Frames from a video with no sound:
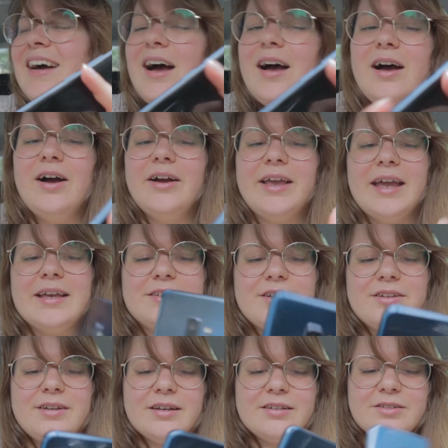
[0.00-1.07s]
Okay,
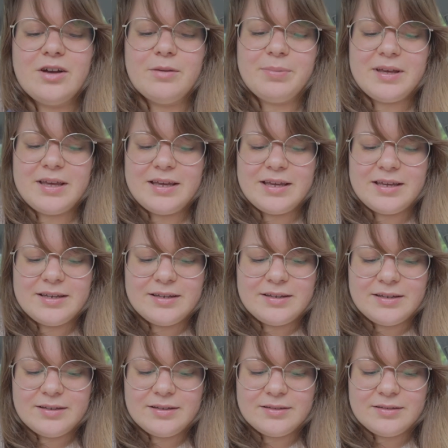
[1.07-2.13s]
so next up
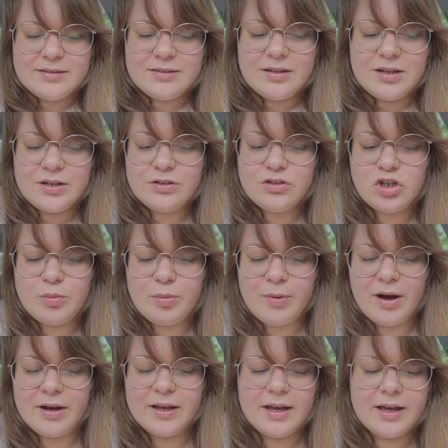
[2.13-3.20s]
is
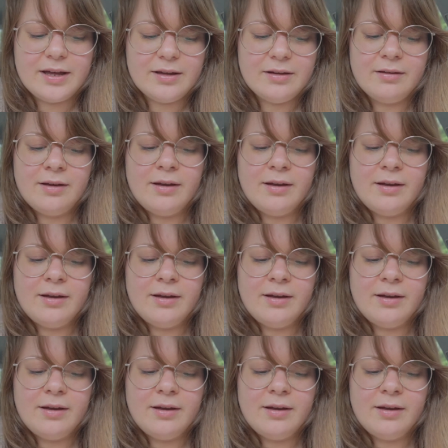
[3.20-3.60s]
supermarket.